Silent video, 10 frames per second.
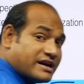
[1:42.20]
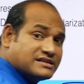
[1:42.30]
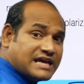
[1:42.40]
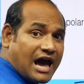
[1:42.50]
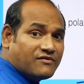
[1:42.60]
bar
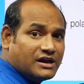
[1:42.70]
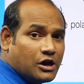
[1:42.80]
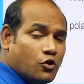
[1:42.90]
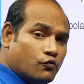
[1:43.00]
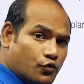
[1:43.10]
is having
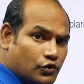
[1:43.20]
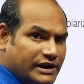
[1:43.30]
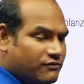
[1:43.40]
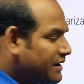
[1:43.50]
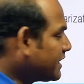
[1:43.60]

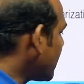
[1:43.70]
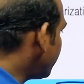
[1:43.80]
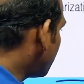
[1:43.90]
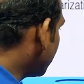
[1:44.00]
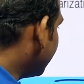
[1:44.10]
only one
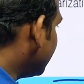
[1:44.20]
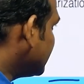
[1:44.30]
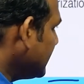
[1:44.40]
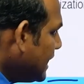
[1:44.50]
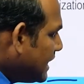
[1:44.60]

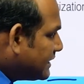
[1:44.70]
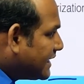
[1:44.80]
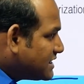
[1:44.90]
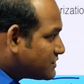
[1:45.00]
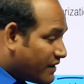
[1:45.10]
component
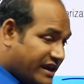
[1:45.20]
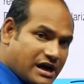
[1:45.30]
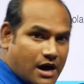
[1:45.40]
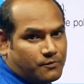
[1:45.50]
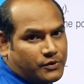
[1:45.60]
that is y
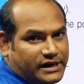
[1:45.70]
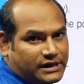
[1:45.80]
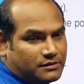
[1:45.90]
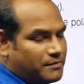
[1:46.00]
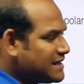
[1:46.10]

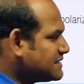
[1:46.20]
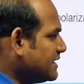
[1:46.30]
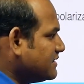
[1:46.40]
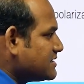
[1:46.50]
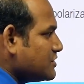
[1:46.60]
component. By
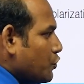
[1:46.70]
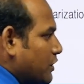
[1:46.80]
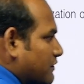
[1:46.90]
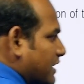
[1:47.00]
seeing this unit